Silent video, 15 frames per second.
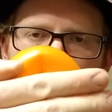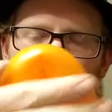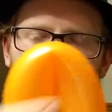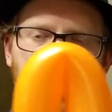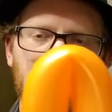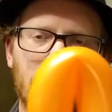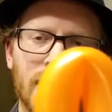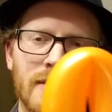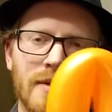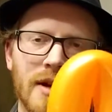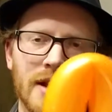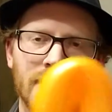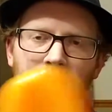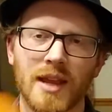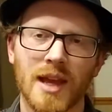And now we
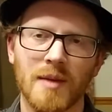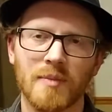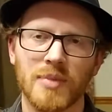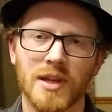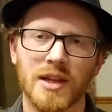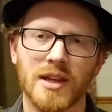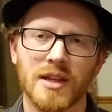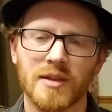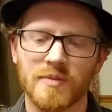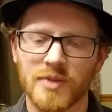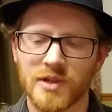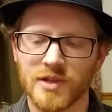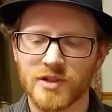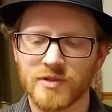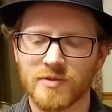want it that big
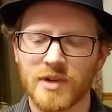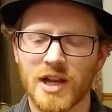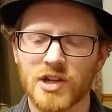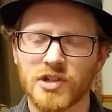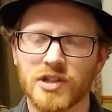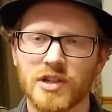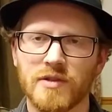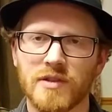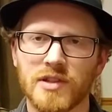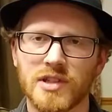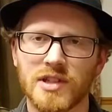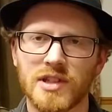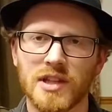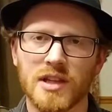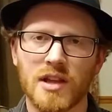because we're actually going to
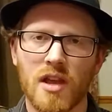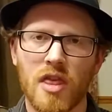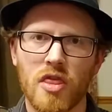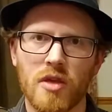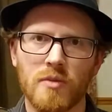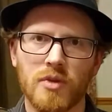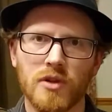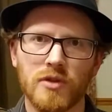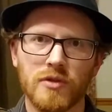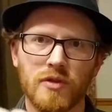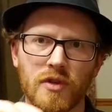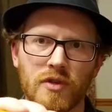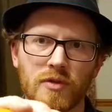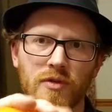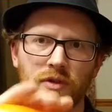stick the balloon
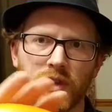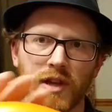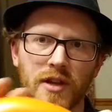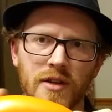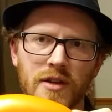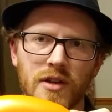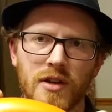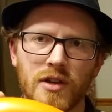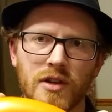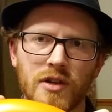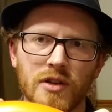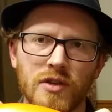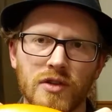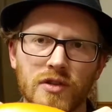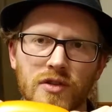through there.
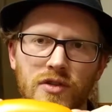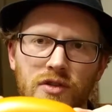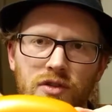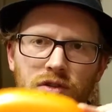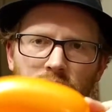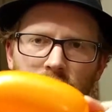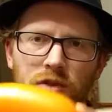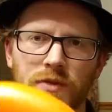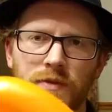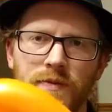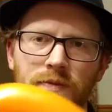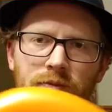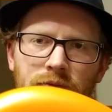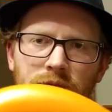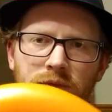So,
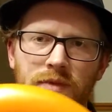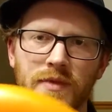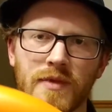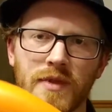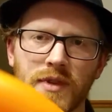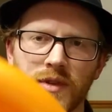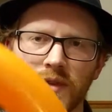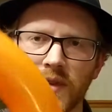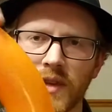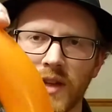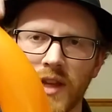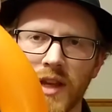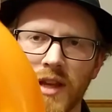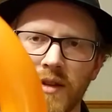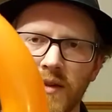
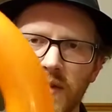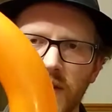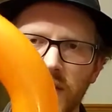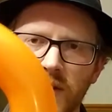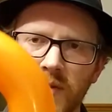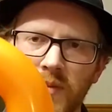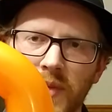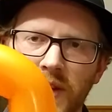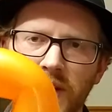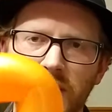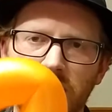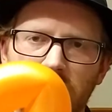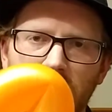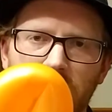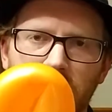again, bend
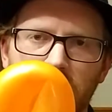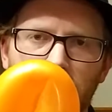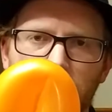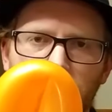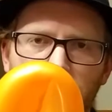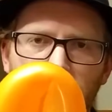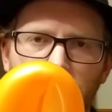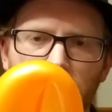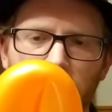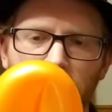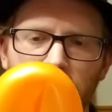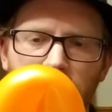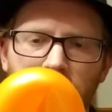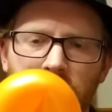it down on itself.